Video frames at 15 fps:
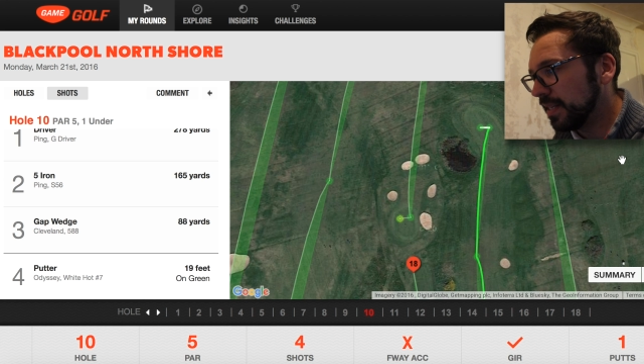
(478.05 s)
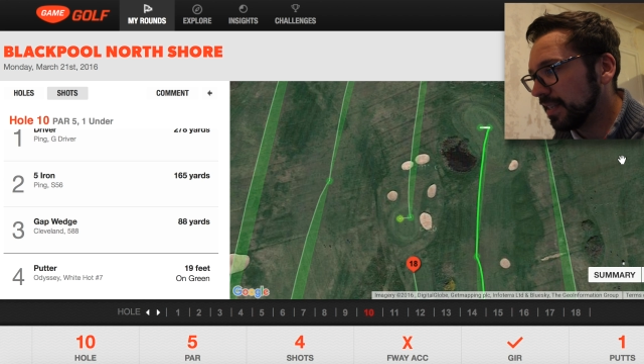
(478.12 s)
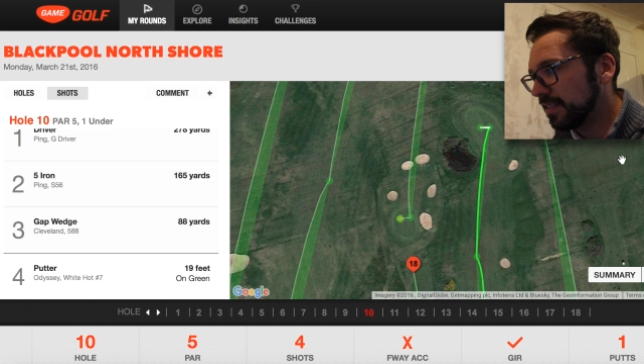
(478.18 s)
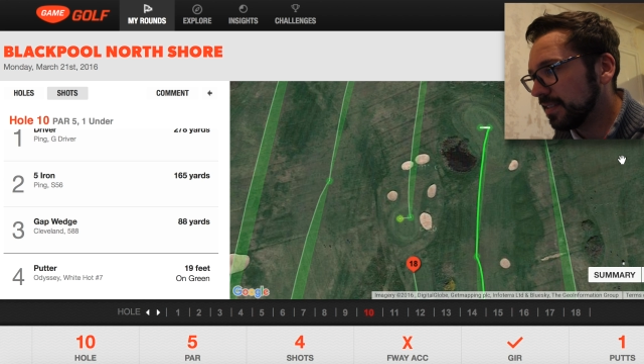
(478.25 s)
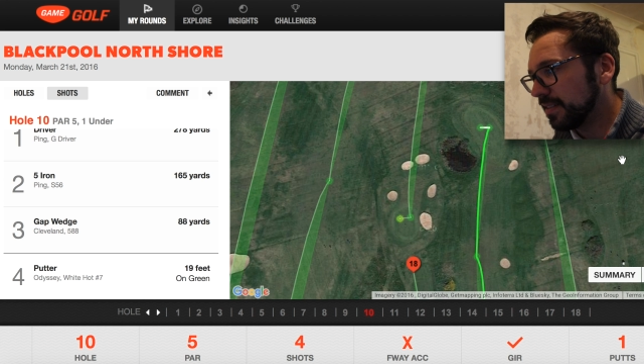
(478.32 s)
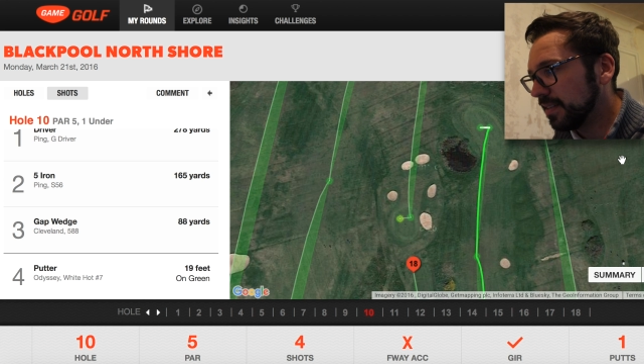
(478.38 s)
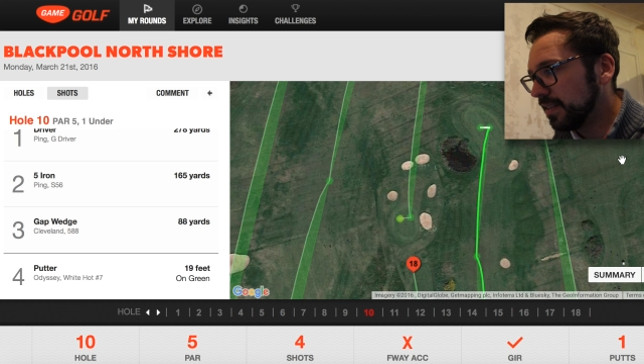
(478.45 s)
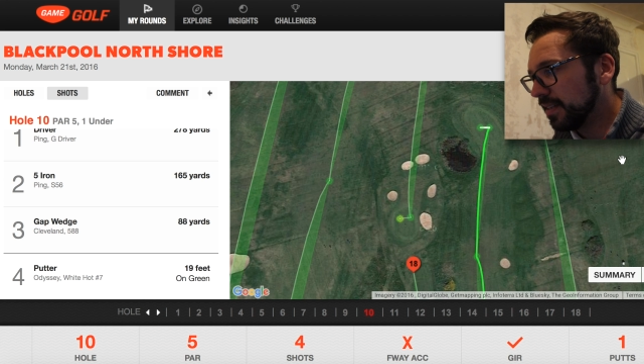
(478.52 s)

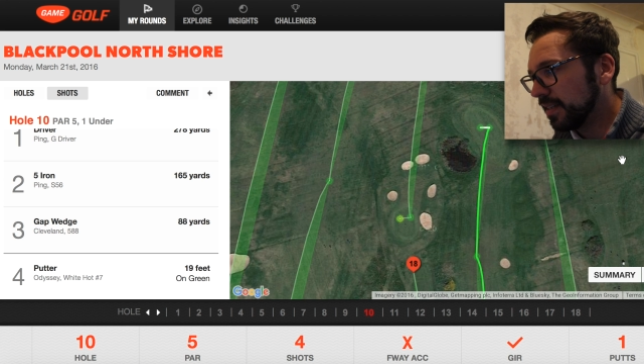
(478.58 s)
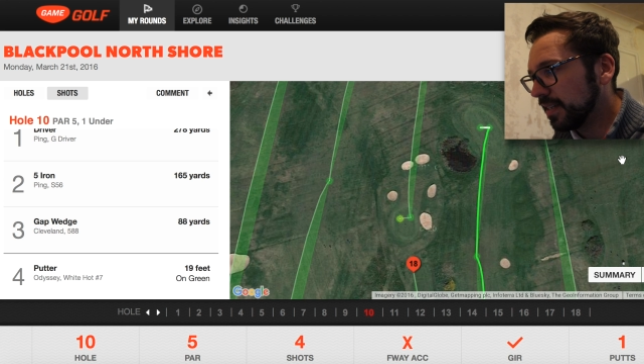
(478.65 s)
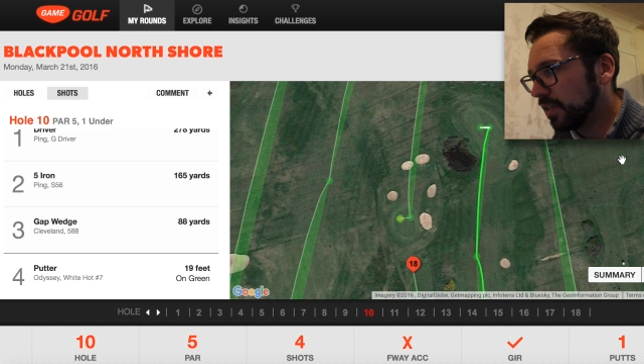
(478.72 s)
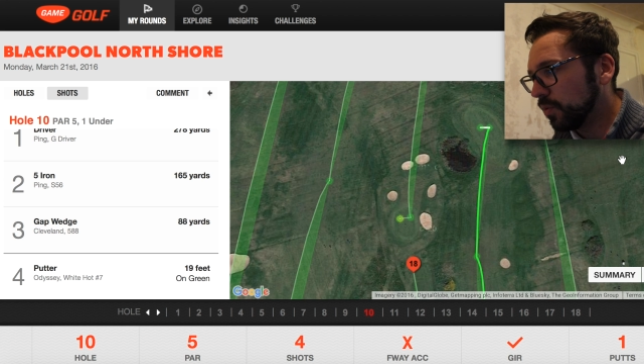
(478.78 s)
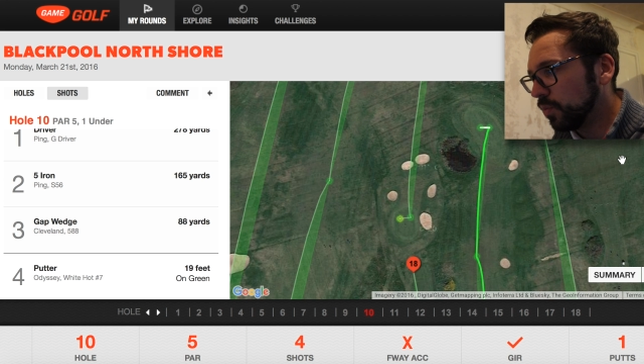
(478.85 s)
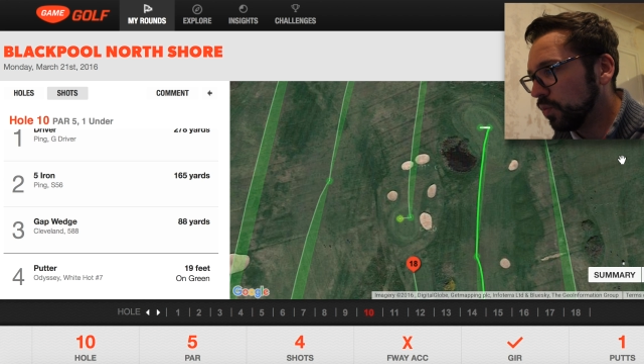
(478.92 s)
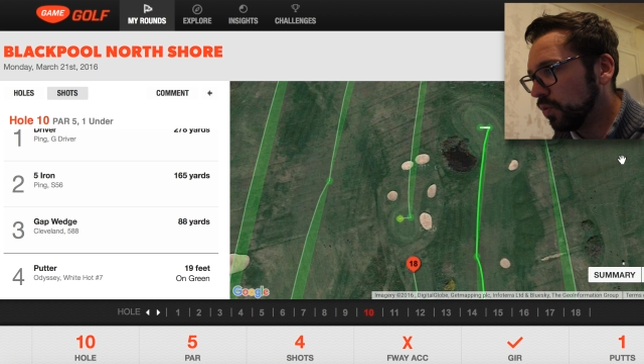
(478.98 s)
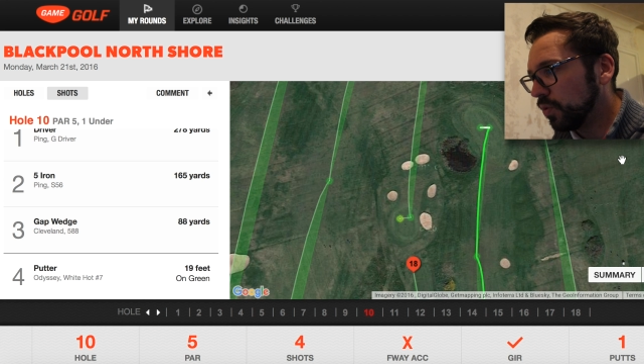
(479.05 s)
this kind
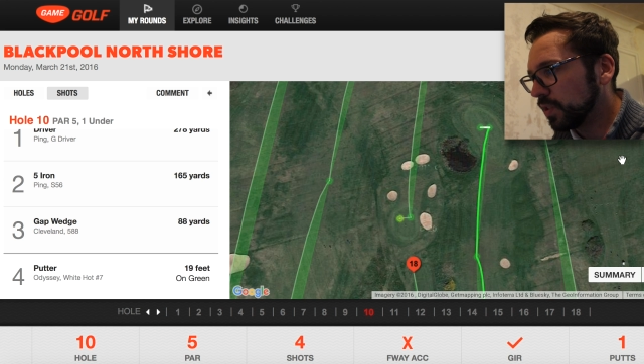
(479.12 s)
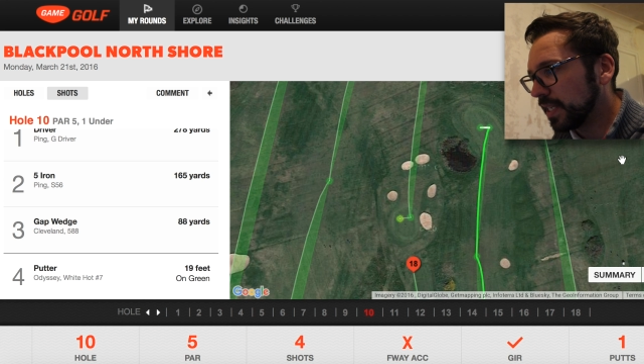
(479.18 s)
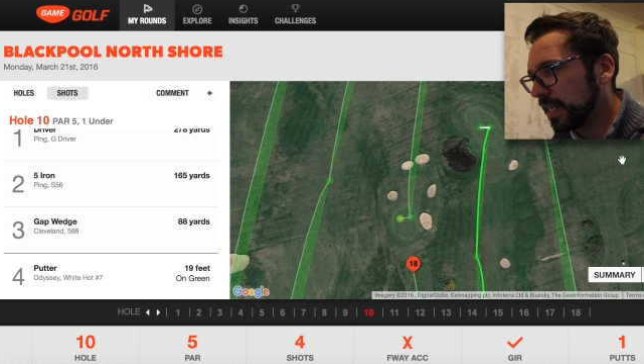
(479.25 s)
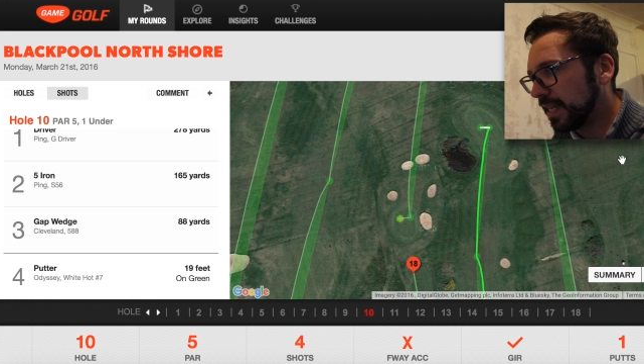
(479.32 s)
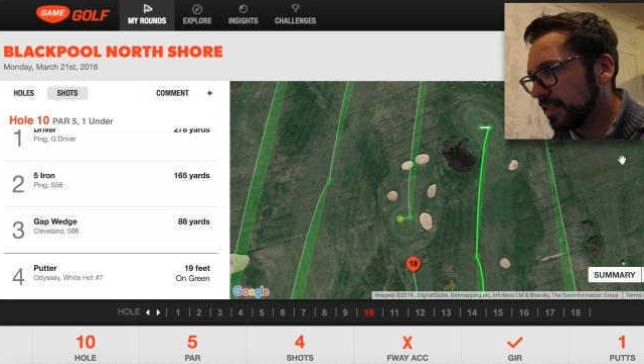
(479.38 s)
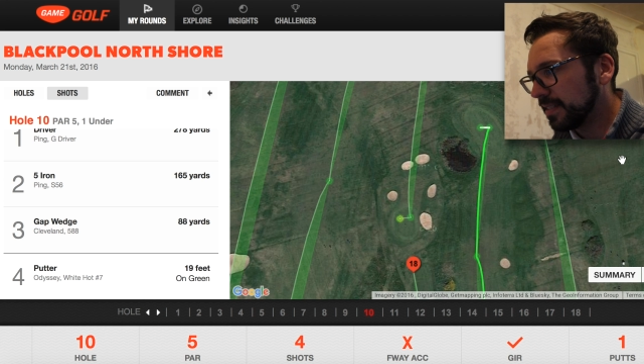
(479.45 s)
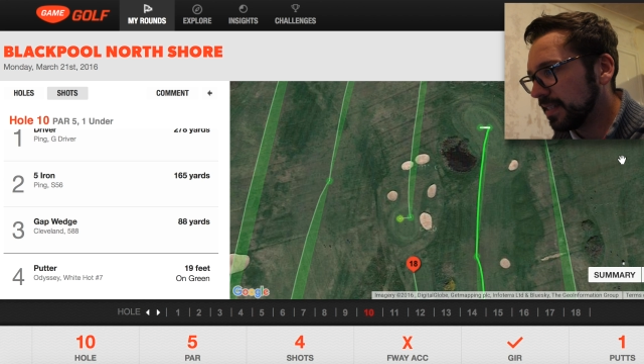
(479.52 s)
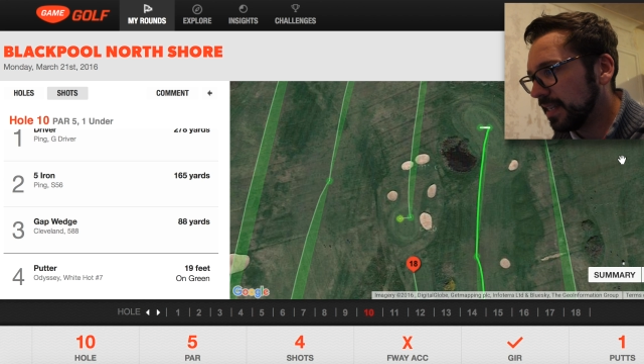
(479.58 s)
of water
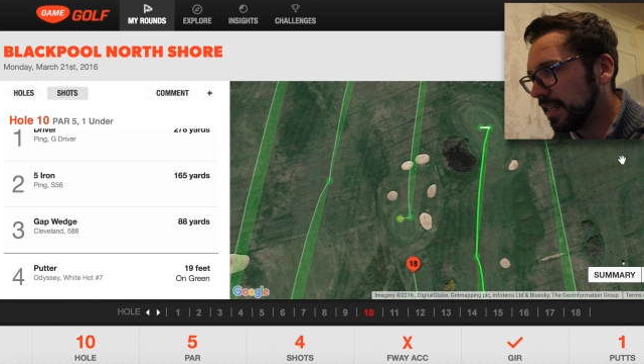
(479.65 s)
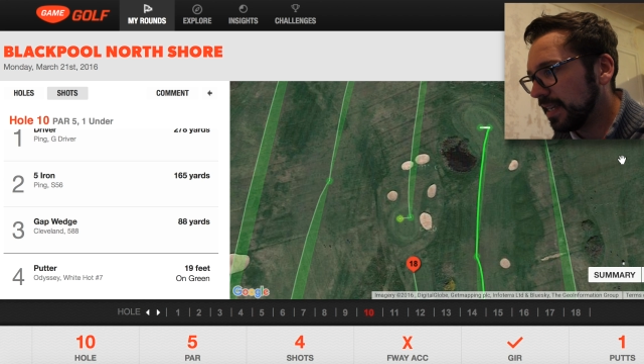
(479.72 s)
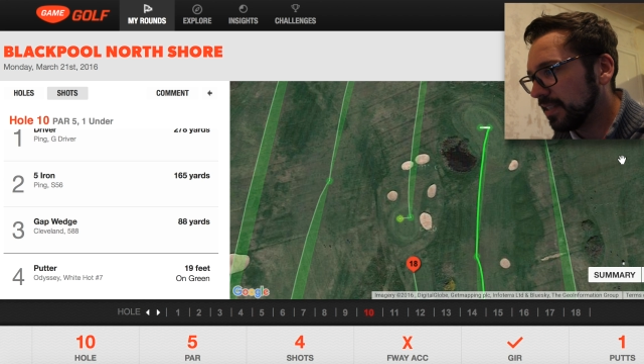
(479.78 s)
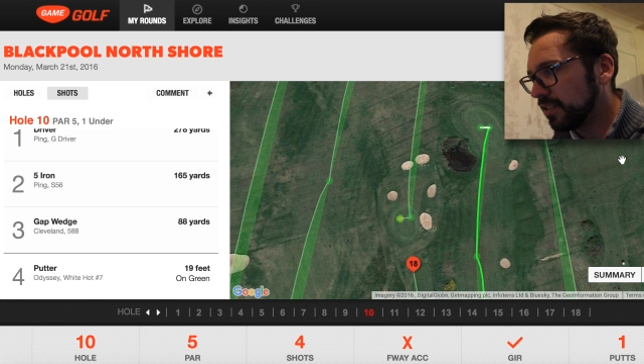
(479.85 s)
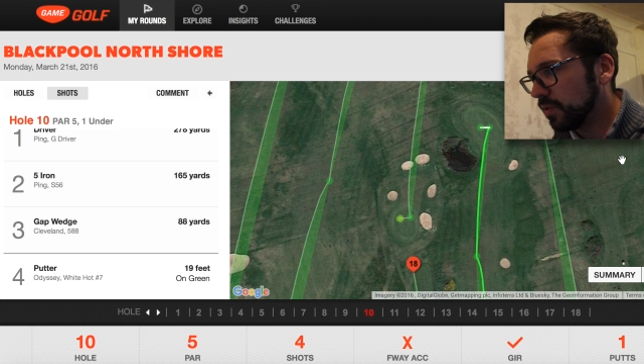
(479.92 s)
hazard here.